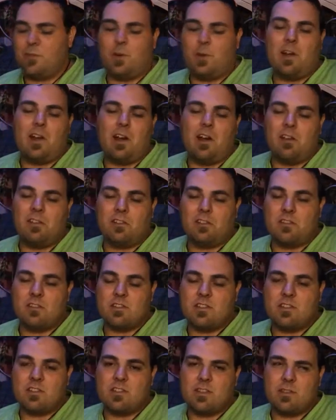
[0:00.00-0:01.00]
$3,
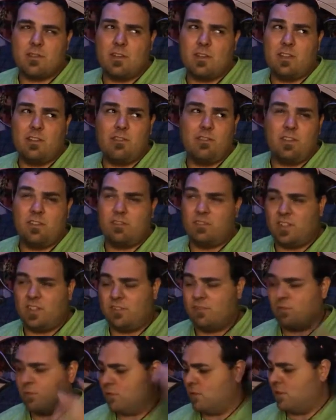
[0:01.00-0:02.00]

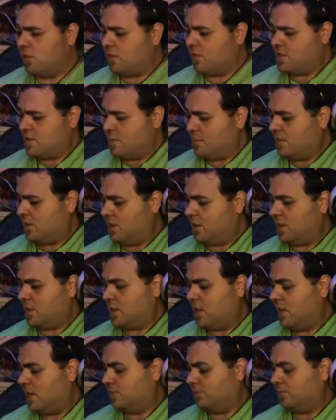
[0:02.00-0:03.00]
$3.50 for it or something
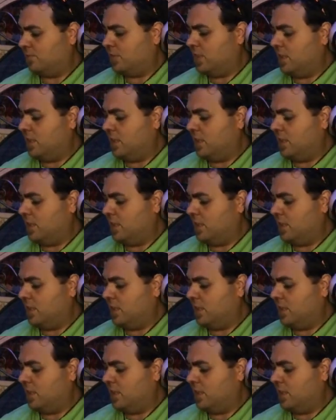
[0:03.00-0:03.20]
like that.